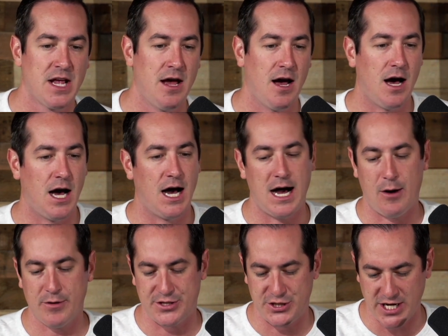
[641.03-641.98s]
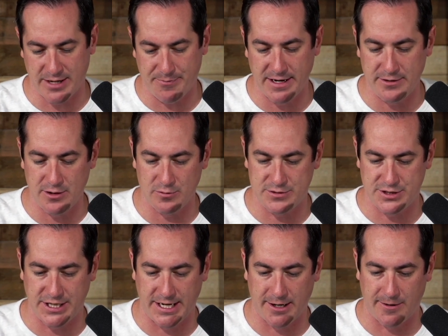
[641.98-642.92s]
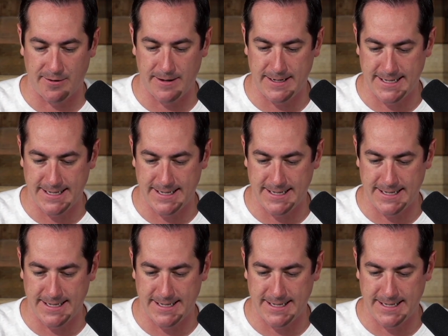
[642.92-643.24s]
I want to check my notes here.